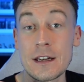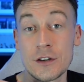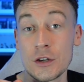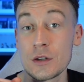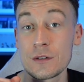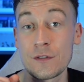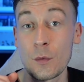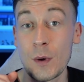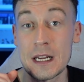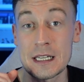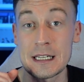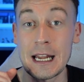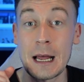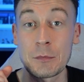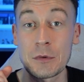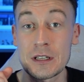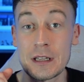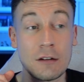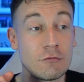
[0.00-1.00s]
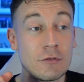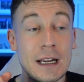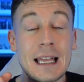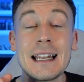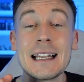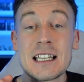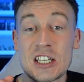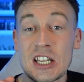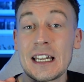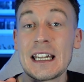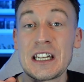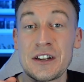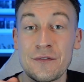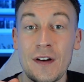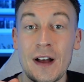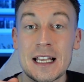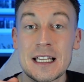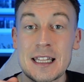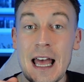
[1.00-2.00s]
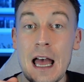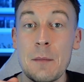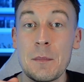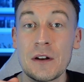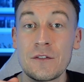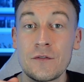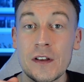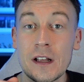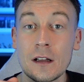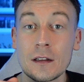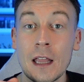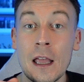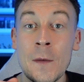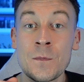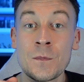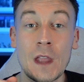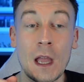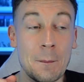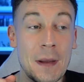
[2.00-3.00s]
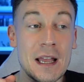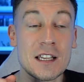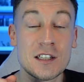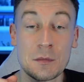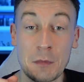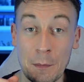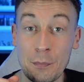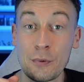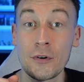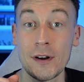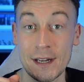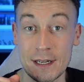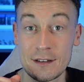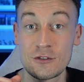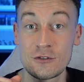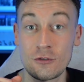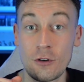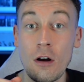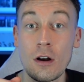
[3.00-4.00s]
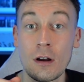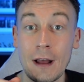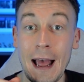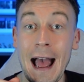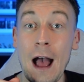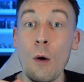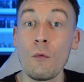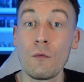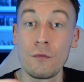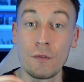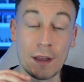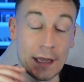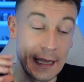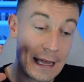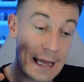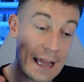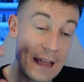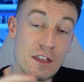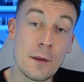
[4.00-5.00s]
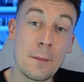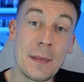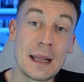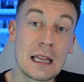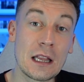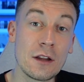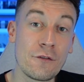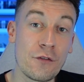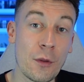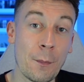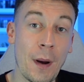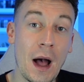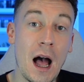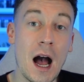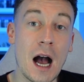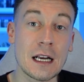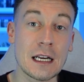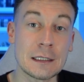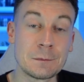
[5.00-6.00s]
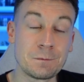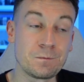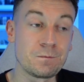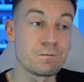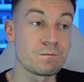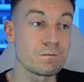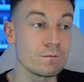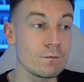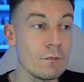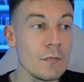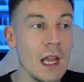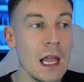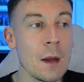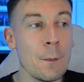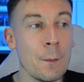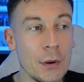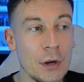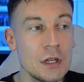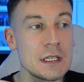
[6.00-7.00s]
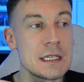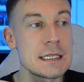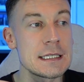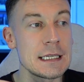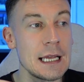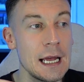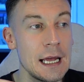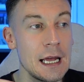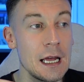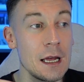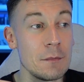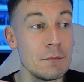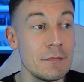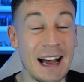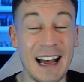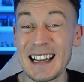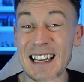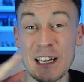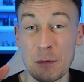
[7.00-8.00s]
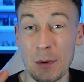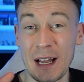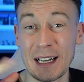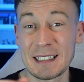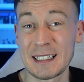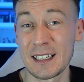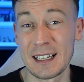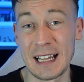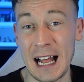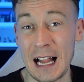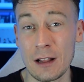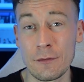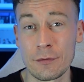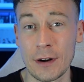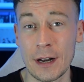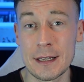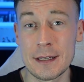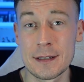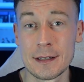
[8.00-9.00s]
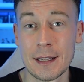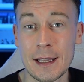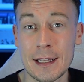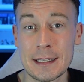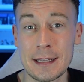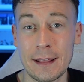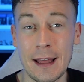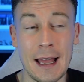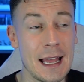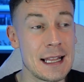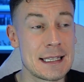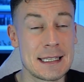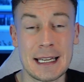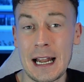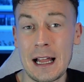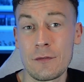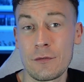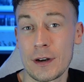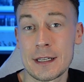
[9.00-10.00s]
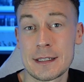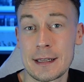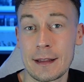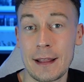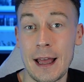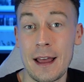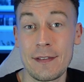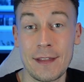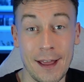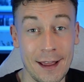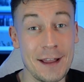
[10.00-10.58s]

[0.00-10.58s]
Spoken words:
news for West Ham because that really solidifies their midfield and makes them a pretty strong outfit in the middle of the park. But and you add Alvarez to that, Edson Alvarez to that, and